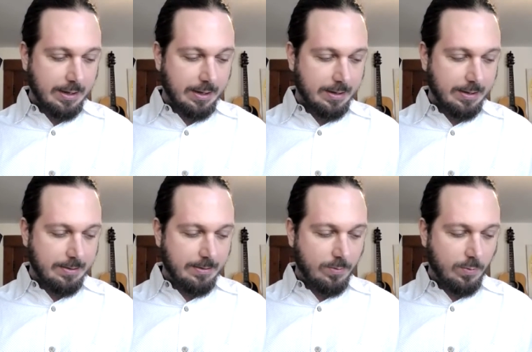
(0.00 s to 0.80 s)

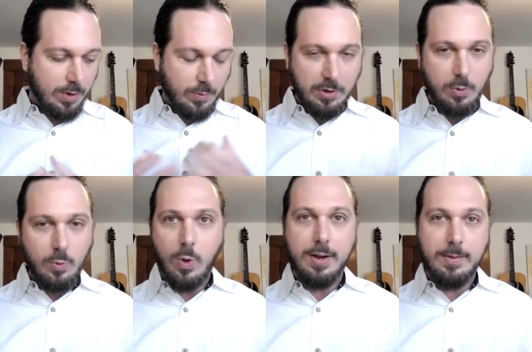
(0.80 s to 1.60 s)
what would
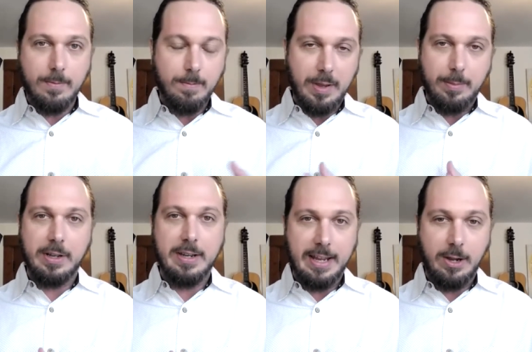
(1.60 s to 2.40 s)
you want
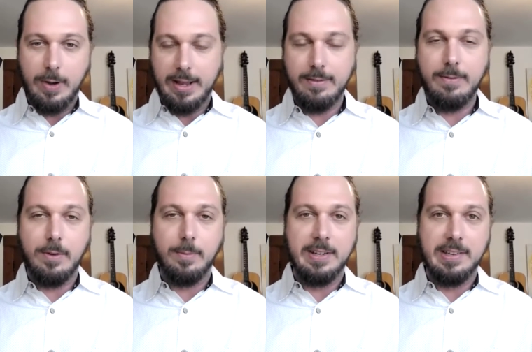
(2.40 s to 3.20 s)
people to take away
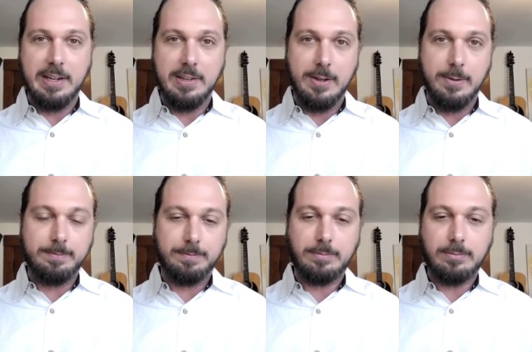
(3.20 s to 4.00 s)
from listening to you?
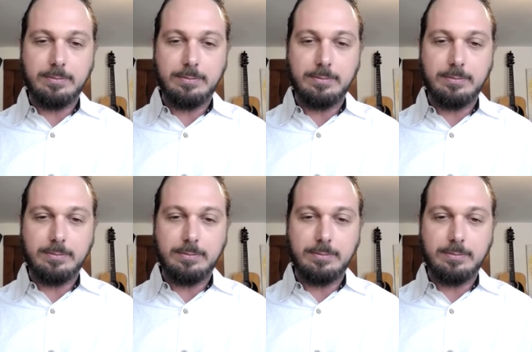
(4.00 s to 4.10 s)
